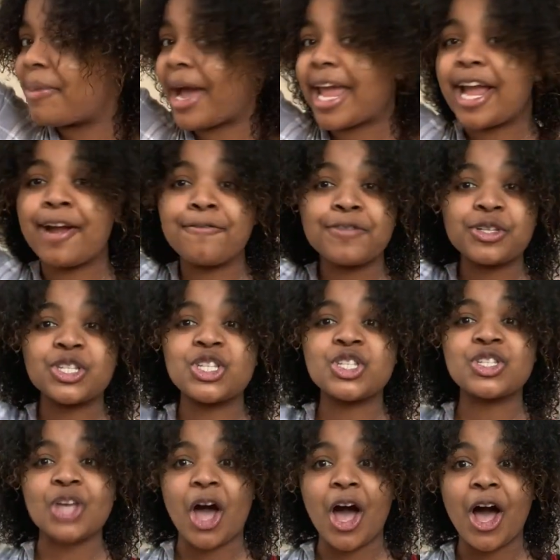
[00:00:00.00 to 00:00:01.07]
My hair feels
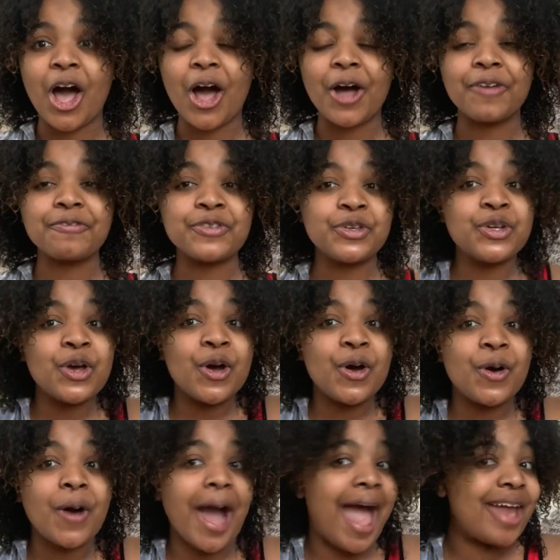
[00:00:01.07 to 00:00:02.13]
soft, you
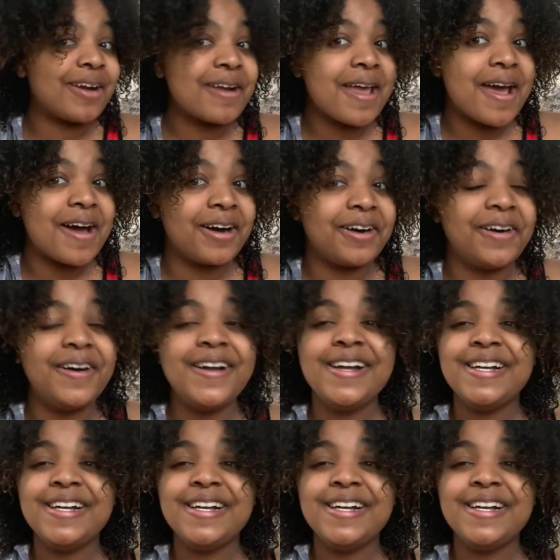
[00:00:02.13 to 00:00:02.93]
know, I don't know.